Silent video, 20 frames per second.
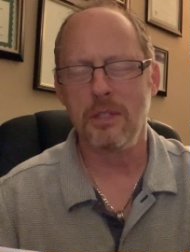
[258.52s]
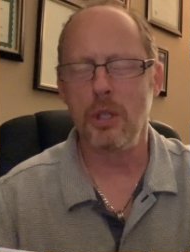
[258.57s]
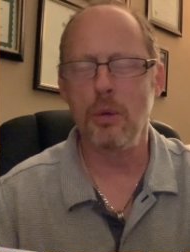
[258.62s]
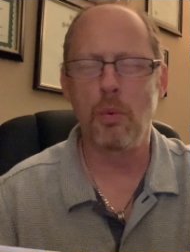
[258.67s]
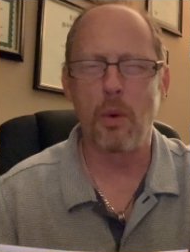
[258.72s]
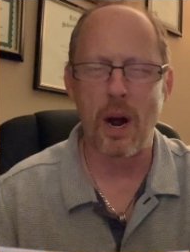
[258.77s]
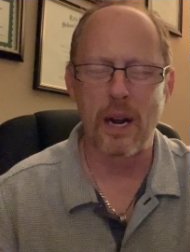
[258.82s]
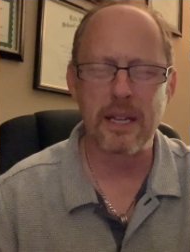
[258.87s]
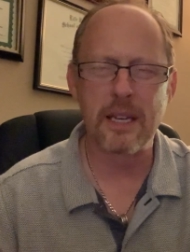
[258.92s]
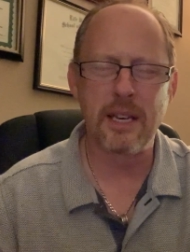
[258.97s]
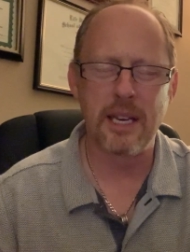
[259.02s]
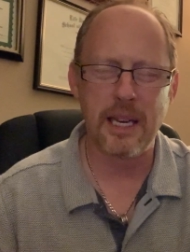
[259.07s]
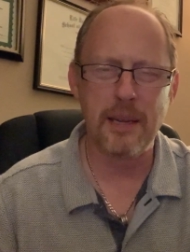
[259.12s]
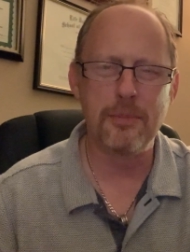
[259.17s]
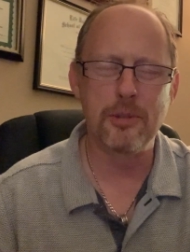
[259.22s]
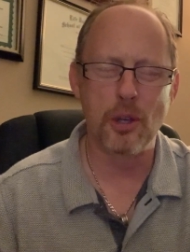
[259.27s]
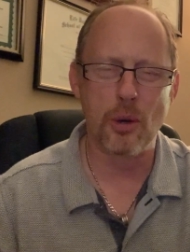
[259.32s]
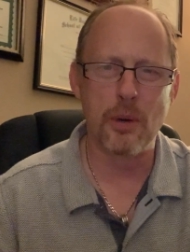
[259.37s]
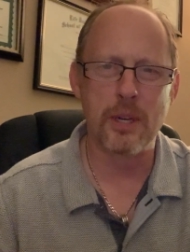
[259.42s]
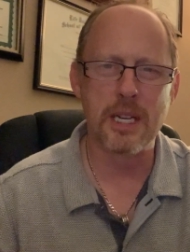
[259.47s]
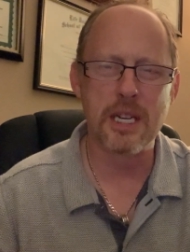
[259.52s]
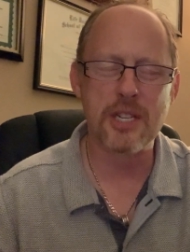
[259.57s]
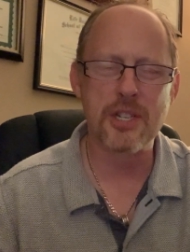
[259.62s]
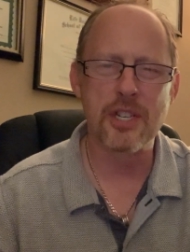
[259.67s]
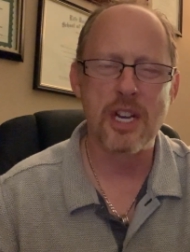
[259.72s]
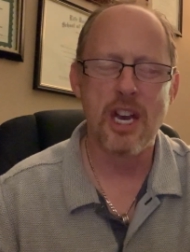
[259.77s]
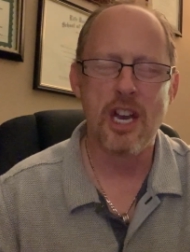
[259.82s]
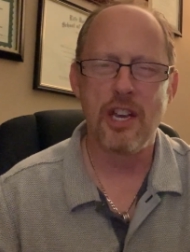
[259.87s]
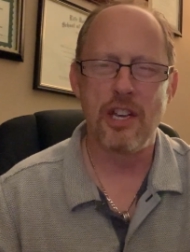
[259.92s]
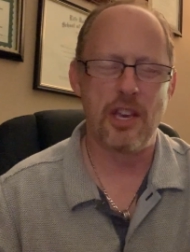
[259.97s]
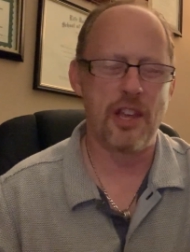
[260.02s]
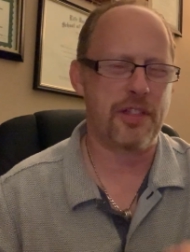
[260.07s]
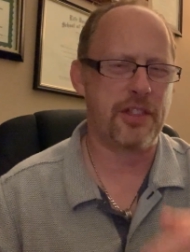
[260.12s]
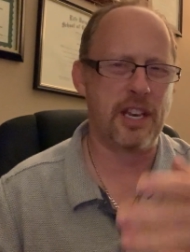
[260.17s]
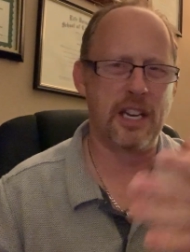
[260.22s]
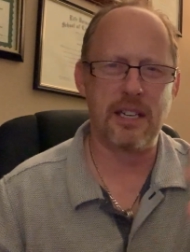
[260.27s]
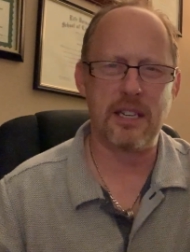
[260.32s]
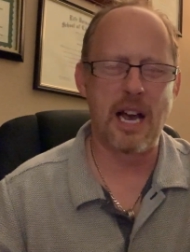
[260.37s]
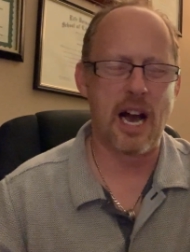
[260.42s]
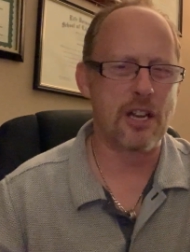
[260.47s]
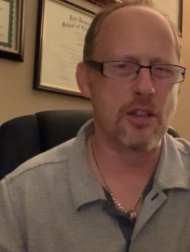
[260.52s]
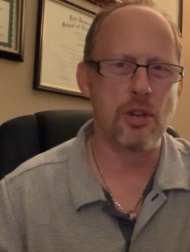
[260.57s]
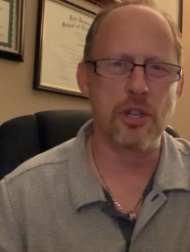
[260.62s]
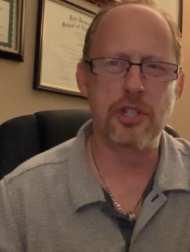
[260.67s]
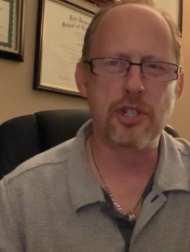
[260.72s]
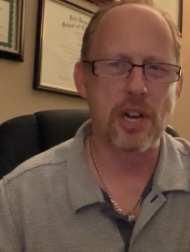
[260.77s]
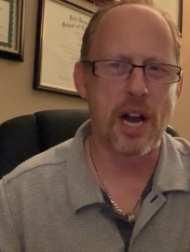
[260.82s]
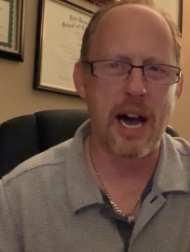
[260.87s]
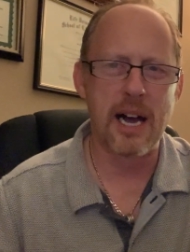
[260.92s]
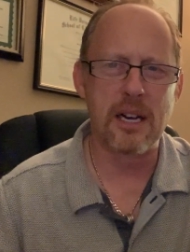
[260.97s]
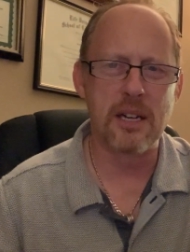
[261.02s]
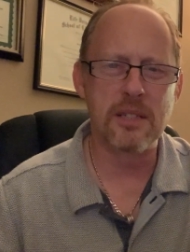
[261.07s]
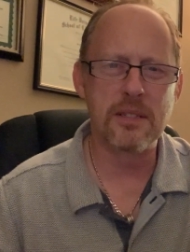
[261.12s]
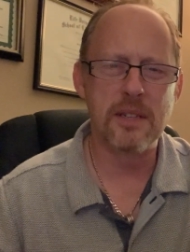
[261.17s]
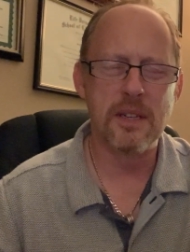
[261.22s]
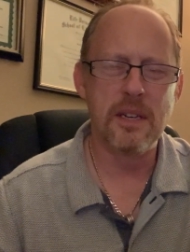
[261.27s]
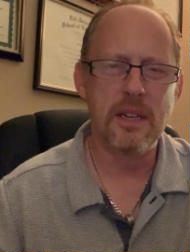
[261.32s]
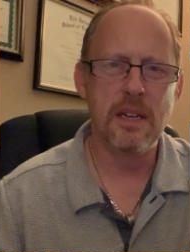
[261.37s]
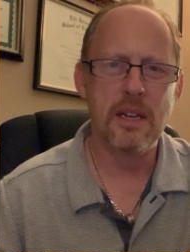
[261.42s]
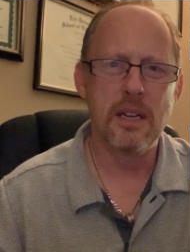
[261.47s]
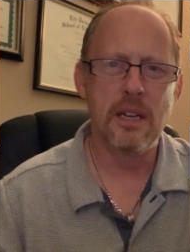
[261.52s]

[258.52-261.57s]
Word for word: You want to keep doing this? You think not your child?